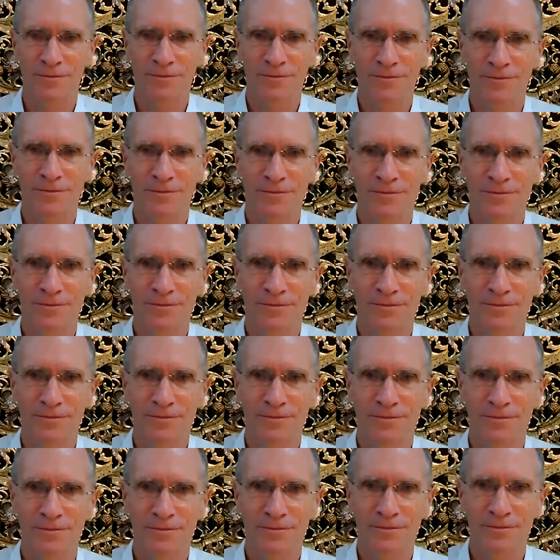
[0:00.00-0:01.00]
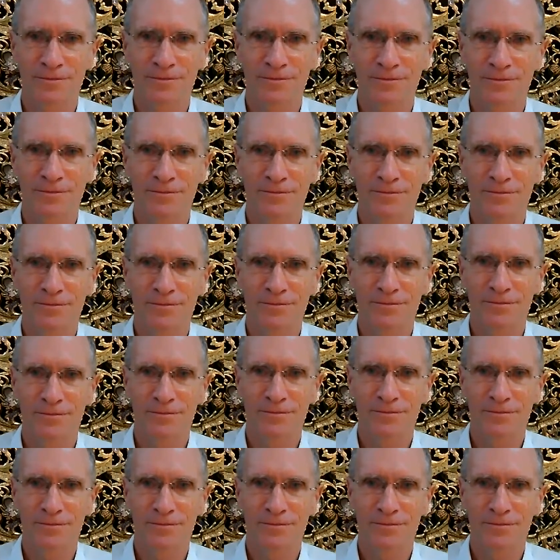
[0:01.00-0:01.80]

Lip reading: Nothing is said.